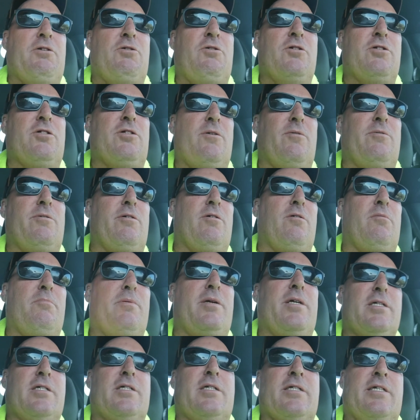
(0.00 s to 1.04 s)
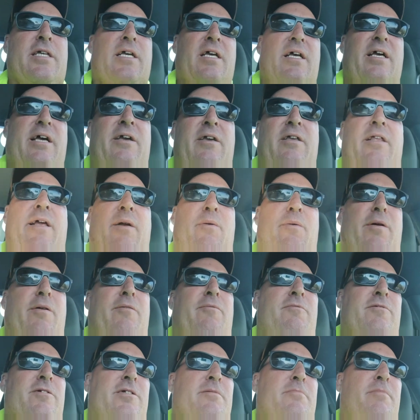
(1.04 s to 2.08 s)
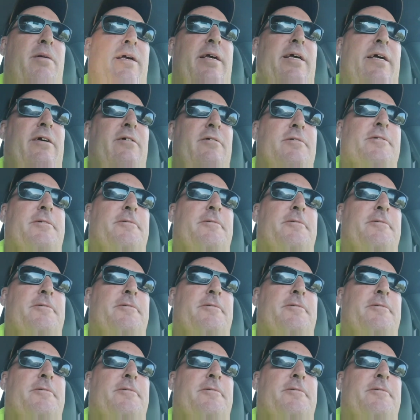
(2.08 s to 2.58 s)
you started your own business. How, how you like working for somebody else?